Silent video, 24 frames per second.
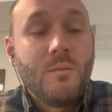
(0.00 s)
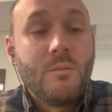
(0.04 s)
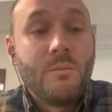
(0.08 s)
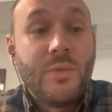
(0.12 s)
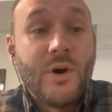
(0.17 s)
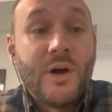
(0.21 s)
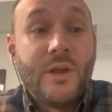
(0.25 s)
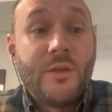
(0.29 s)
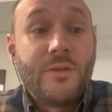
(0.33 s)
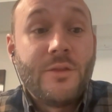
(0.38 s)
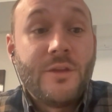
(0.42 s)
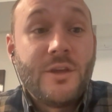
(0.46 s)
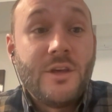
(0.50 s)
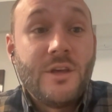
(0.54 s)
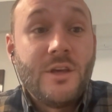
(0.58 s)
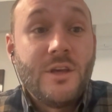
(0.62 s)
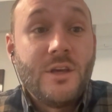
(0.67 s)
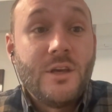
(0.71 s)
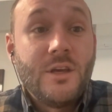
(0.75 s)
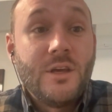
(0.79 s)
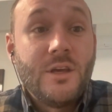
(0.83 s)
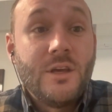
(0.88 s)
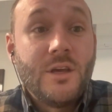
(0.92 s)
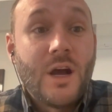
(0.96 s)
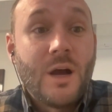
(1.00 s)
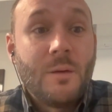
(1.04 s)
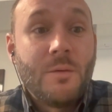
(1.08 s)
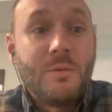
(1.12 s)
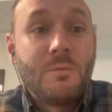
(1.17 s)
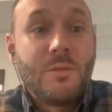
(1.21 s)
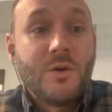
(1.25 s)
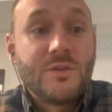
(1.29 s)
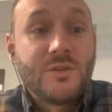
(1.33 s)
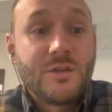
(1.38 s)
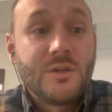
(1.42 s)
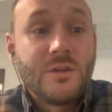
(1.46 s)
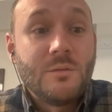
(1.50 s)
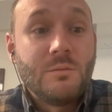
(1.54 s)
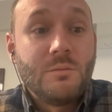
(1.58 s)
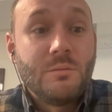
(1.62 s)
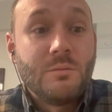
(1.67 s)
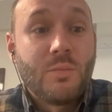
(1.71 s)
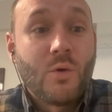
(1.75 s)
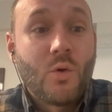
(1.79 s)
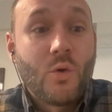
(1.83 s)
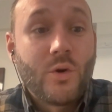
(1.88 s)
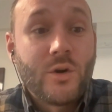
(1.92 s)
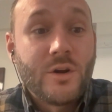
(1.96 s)
But the most
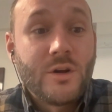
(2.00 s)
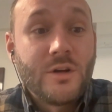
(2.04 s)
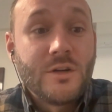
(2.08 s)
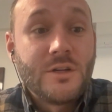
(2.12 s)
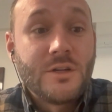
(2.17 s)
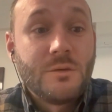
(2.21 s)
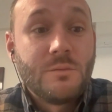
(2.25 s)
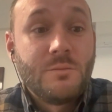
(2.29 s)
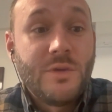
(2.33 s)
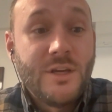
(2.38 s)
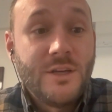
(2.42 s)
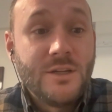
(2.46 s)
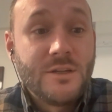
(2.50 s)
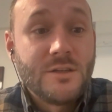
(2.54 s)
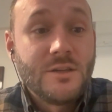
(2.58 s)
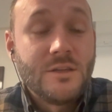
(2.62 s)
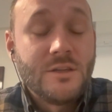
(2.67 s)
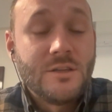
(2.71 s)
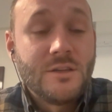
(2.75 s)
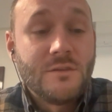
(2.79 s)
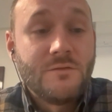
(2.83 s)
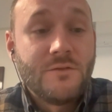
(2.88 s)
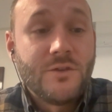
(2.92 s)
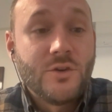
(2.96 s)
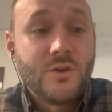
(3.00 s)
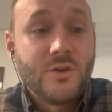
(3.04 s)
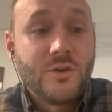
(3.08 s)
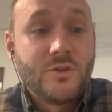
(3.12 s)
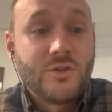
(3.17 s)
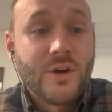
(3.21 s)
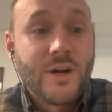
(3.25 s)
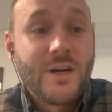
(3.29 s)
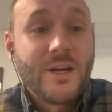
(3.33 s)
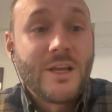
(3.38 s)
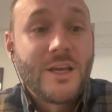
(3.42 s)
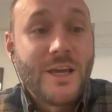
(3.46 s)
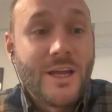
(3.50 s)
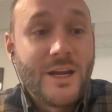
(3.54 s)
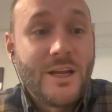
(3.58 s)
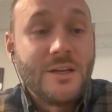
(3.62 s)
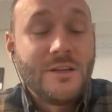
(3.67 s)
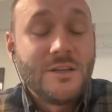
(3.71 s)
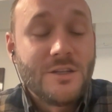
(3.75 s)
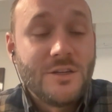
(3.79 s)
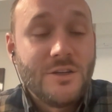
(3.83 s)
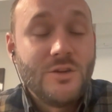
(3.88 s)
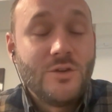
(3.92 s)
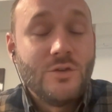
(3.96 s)
important piece is if you're trying to get
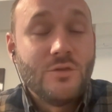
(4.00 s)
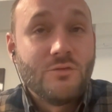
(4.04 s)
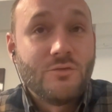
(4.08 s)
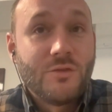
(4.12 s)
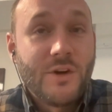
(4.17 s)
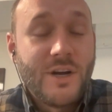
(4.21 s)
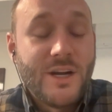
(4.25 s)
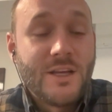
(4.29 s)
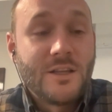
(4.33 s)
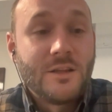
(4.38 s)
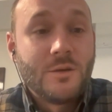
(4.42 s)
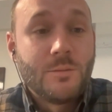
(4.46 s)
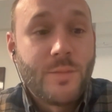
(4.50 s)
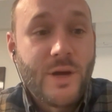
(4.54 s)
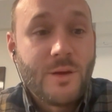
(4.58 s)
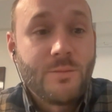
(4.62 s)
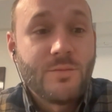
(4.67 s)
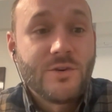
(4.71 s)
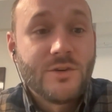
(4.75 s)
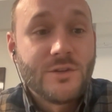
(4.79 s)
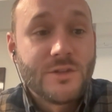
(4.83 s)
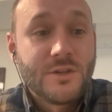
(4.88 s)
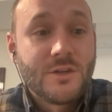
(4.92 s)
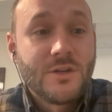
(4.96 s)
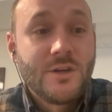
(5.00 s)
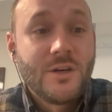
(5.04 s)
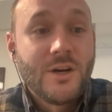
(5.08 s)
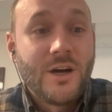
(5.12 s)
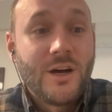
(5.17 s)
into reading the papers